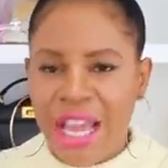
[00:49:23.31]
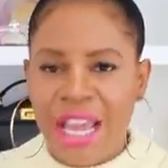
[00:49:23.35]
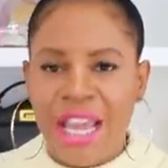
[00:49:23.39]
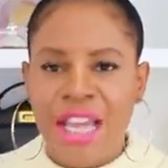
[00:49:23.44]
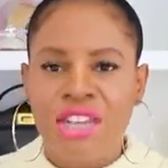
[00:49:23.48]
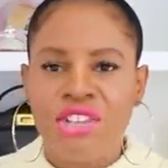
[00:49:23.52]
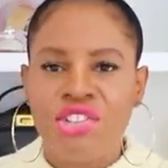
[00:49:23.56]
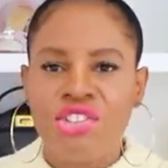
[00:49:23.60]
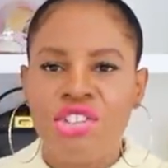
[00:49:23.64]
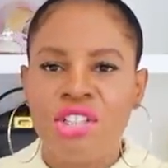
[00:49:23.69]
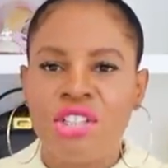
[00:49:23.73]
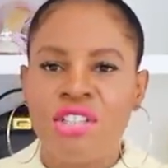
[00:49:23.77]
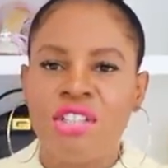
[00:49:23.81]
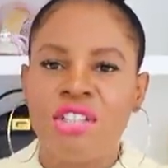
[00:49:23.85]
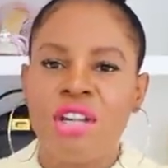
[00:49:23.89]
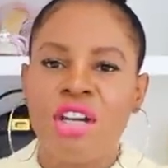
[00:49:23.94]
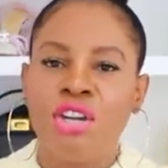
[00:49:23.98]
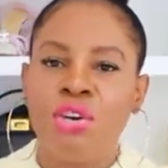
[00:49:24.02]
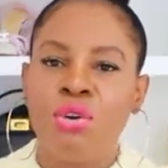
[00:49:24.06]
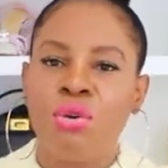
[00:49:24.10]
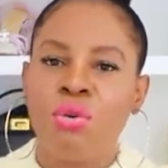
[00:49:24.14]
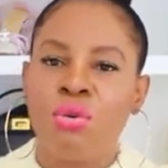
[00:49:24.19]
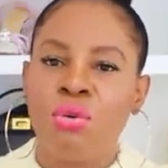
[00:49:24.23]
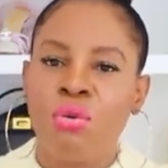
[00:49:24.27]
It is just
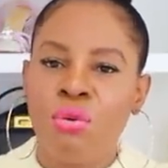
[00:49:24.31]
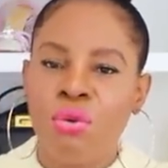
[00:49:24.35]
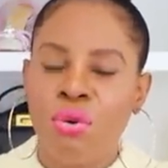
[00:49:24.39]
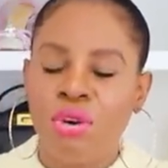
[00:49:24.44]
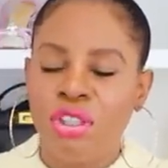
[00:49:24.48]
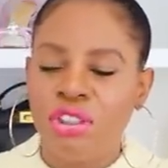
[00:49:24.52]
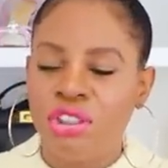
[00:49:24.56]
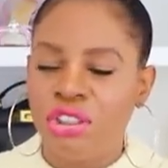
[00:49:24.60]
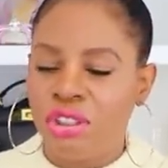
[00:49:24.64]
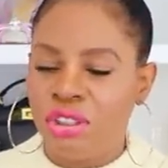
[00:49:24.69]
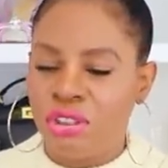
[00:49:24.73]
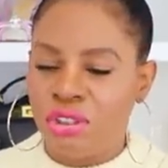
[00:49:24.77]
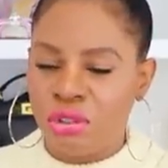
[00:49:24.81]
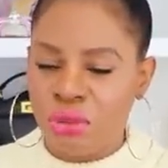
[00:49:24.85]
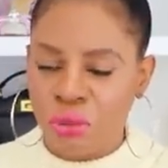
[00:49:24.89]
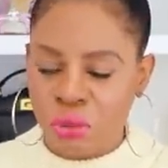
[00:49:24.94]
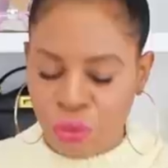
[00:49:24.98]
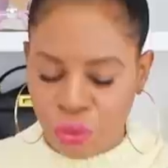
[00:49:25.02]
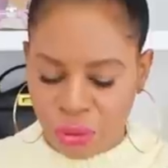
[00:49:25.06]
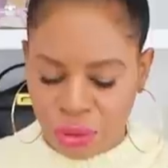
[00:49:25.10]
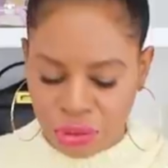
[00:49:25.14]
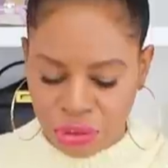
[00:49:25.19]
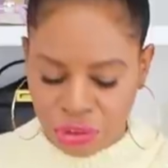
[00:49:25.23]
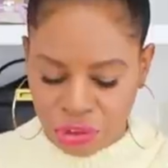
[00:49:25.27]
a gorgeous,
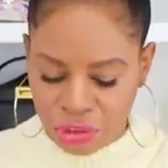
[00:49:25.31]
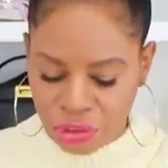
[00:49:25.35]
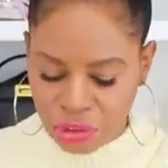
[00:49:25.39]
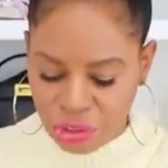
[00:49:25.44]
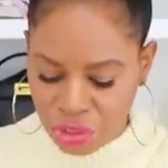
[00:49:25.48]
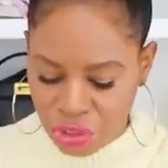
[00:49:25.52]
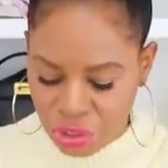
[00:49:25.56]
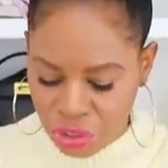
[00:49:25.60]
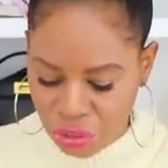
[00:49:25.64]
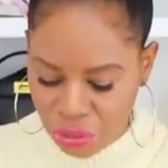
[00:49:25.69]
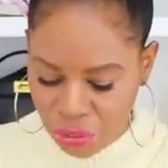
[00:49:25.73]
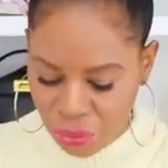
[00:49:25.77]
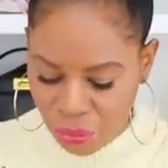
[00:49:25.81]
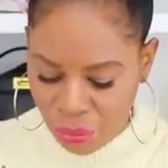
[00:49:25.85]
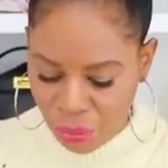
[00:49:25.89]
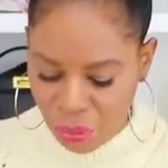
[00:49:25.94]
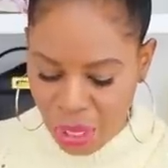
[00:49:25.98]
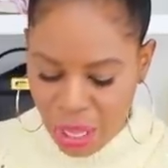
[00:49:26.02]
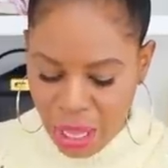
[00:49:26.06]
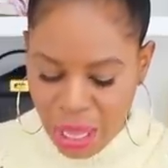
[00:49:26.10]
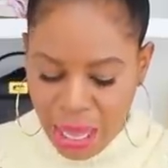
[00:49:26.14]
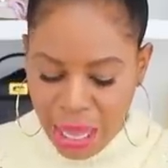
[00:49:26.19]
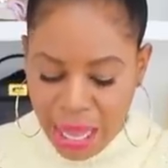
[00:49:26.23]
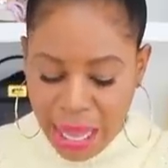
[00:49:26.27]
gorgeous
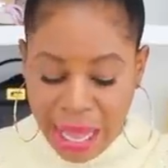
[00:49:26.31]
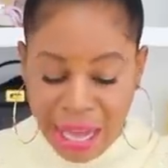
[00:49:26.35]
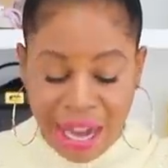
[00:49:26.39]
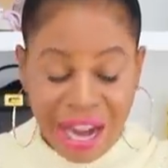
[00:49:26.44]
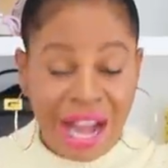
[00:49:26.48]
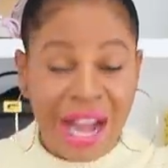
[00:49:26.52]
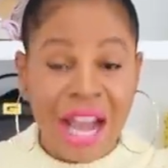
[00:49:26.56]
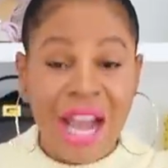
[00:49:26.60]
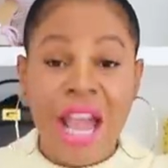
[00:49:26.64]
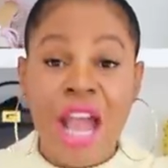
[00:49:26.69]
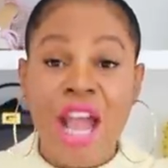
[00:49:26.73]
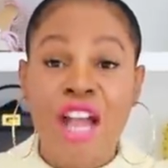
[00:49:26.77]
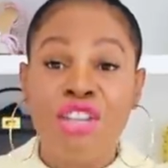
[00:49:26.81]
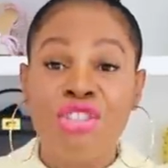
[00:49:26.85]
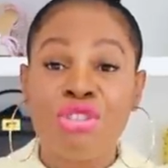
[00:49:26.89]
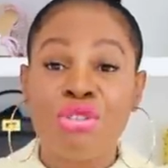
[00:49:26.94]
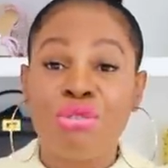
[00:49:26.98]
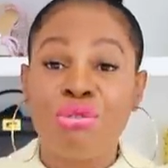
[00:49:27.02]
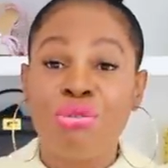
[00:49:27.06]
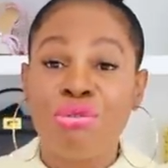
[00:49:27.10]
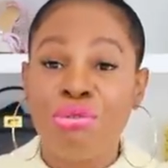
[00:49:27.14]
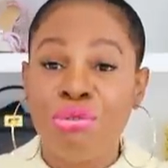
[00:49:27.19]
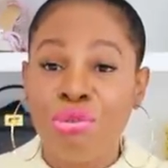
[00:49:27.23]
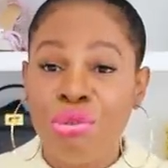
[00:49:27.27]
hue. And I
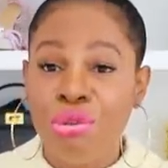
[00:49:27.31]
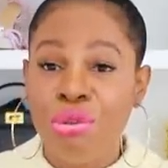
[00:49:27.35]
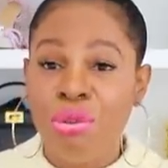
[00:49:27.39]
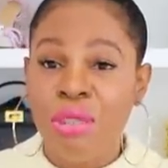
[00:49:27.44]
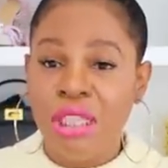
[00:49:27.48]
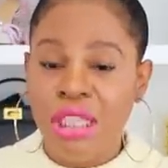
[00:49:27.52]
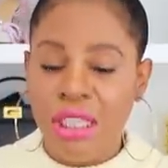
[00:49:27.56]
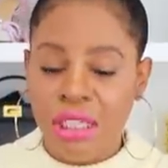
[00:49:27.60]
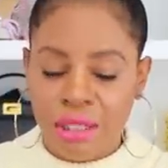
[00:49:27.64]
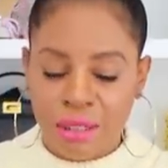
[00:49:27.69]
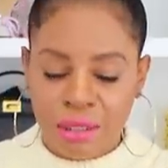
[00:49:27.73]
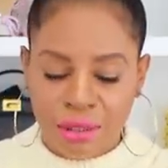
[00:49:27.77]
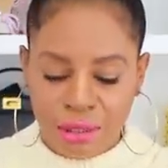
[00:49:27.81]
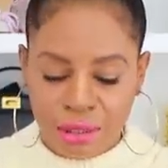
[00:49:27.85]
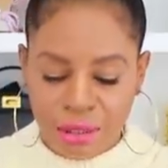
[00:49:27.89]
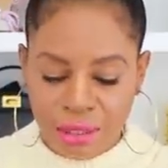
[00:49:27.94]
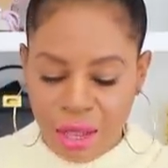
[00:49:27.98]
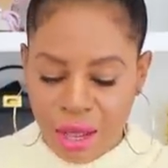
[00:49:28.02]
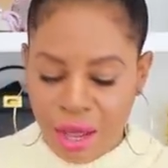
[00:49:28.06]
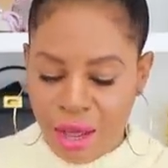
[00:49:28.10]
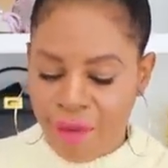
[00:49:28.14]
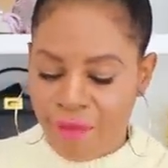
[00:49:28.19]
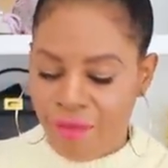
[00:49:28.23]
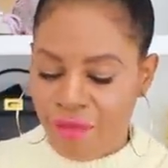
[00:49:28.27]
truly
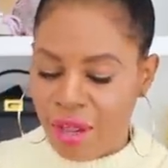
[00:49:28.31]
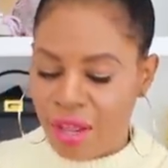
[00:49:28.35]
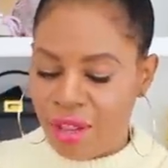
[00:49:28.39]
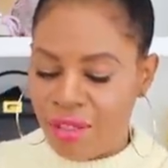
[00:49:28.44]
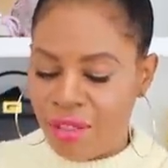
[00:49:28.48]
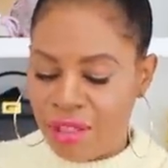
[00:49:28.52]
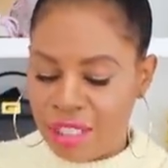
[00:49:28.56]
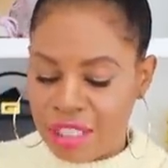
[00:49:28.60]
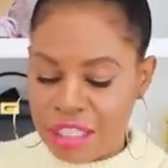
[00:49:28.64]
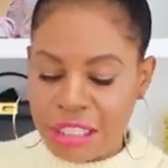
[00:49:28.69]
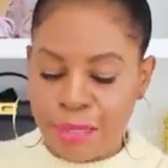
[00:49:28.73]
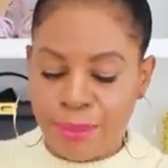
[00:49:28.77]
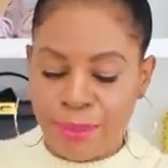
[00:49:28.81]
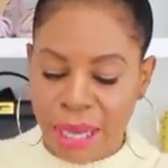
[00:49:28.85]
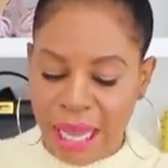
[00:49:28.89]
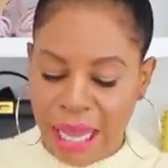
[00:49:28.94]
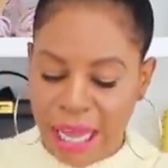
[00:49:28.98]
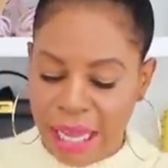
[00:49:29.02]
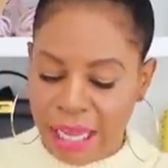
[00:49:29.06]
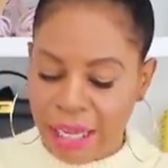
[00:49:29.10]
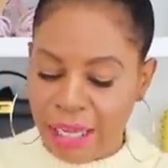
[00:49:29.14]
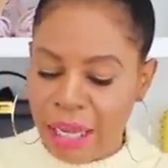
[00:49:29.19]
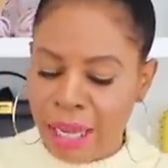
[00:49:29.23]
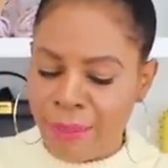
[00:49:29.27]
love this
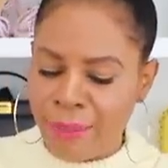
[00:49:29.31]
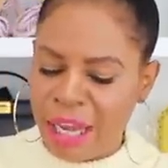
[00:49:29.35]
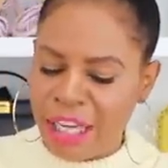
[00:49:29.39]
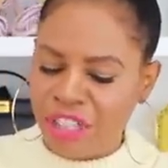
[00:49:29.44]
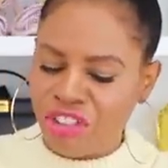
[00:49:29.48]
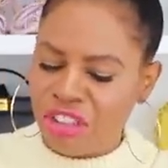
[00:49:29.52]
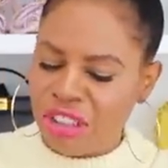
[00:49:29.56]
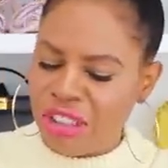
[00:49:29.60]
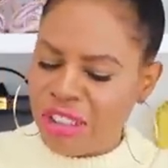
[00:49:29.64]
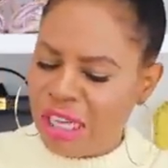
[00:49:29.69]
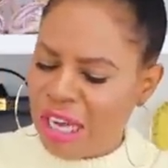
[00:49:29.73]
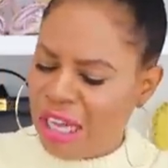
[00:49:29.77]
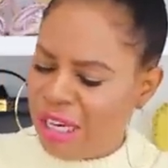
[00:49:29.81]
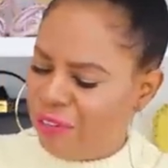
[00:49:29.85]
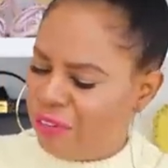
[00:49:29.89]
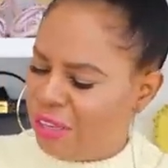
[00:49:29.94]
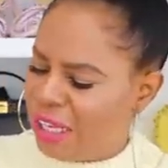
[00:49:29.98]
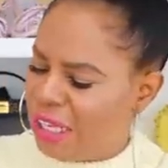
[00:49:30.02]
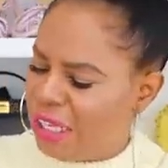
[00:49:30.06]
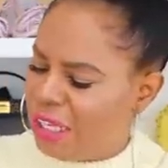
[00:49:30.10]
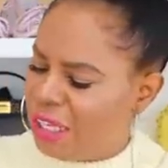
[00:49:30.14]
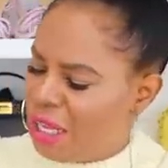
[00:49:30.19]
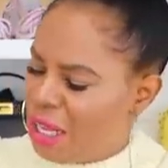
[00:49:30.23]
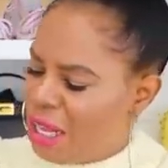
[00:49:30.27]
bag. I'm actually kind of
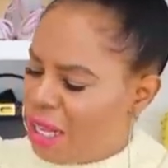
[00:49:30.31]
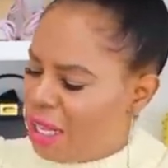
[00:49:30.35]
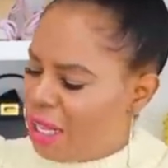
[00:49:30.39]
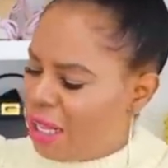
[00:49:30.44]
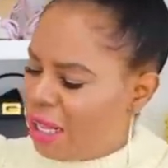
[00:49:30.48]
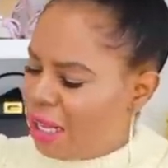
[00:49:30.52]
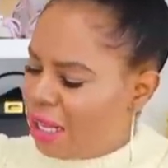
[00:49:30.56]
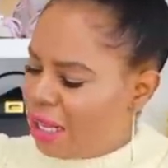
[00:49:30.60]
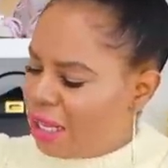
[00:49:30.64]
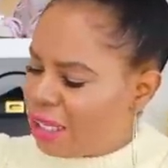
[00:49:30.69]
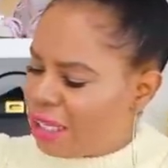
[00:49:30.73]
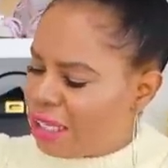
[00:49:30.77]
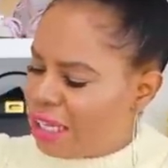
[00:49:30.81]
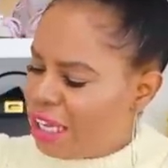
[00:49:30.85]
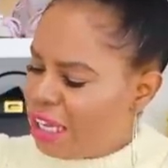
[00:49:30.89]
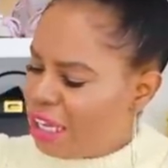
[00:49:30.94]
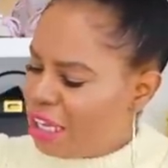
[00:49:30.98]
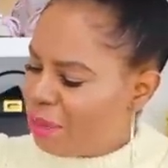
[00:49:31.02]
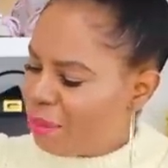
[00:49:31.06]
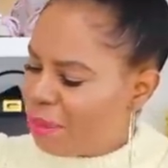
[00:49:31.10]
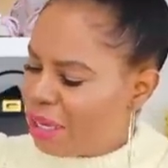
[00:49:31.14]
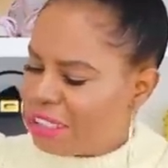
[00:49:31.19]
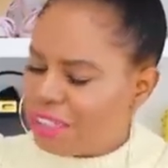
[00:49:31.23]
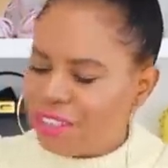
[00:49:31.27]
like
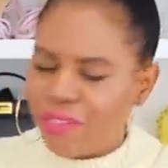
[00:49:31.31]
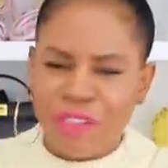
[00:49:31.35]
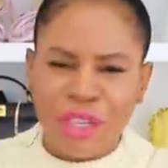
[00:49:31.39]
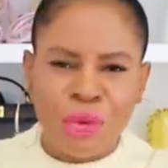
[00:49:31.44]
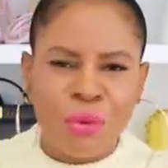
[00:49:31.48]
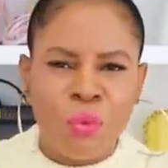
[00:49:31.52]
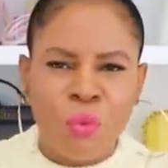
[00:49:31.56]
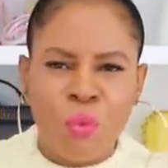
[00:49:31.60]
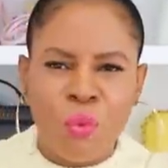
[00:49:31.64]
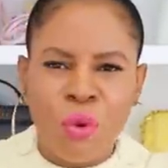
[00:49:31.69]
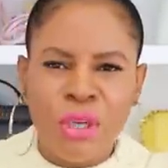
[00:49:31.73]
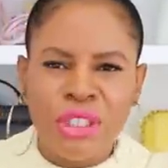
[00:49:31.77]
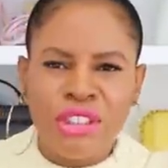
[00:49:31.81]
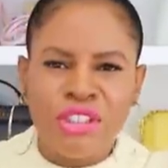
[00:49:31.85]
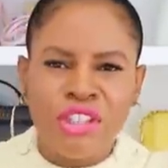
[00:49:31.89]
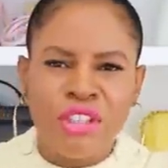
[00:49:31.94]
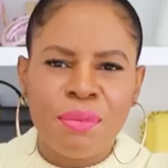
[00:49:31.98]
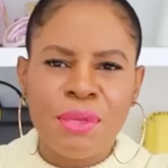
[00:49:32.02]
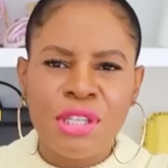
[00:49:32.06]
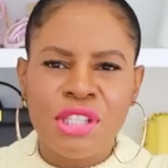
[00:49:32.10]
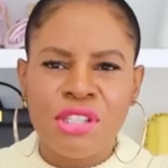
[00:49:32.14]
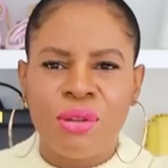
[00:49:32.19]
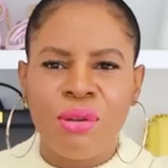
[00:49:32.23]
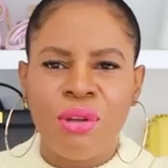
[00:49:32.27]
kicking myself, like what
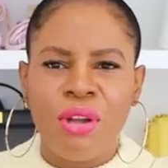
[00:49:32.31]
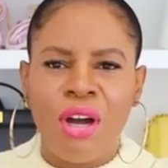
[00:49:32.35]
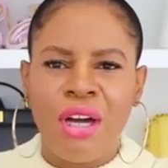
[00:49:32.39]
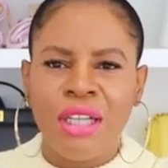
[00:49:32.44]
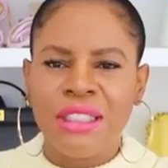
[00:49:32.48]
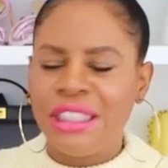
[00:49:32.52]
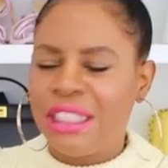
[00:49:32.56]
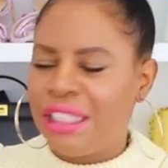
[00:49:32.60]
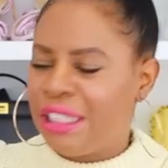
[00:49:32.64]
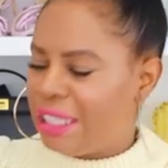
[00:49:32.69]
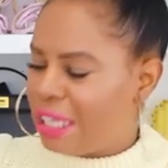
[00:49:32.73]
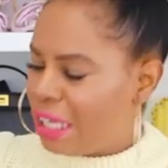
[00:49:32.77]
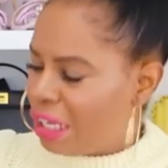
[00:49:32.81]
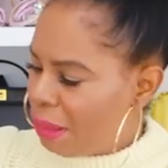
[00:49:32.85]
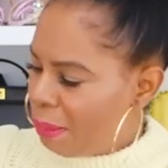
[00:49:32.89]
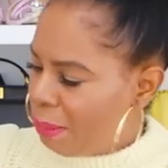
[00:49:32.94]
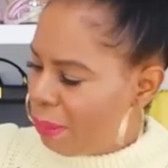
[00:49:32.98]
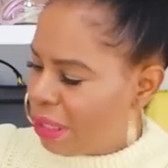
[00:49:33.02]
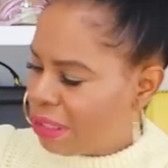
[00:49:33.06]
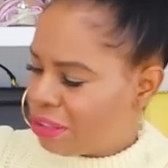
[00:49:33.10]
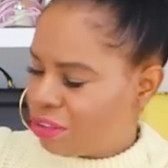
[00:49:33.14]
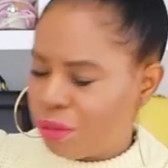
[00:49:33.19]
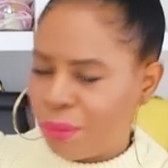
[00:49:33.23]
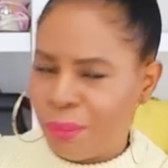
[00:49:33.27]
took me so long to get a
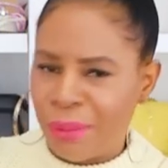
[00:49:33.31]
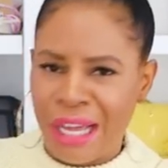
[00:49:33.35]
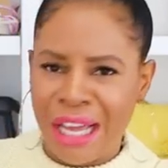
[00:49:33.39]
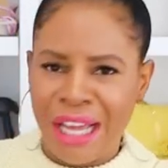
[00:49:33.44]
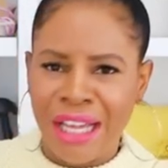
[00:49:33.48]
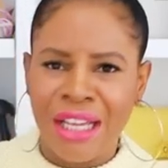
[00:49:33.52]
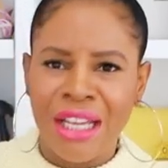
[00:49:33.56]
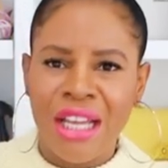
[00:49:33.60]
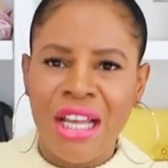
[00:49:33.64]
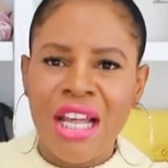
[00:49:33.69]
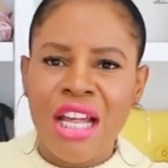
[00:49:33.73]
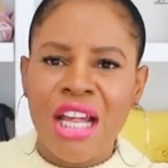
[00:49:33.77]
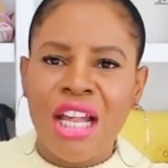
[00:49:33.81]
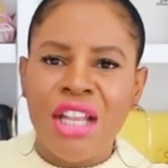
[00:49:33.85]
puzzle bag?